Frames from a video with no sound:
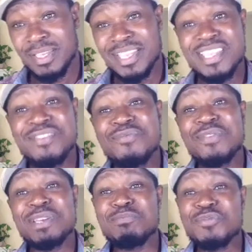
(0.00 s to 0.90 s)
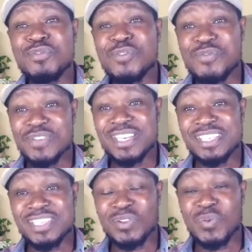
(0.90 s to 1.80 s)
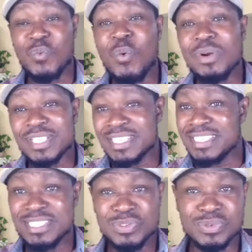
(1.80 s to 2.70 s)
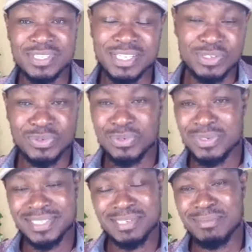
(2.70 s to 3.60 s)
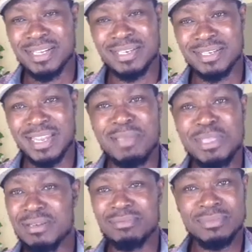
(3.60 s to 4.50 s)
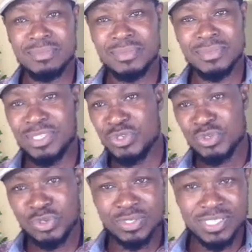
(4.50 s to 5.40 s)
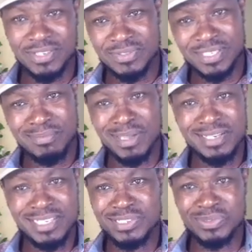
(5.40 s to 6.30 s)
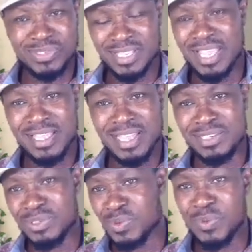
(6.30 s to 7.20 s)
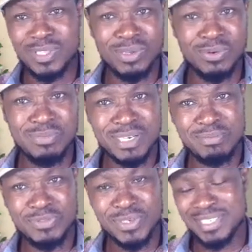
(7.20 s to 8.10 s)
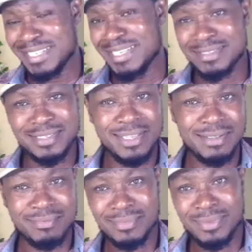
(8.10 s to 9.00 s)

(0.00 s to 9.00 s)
even before finishing what he needs to say to you as a man, I mean, the usual stuff that a man needs to say and do with a woman before it gets there,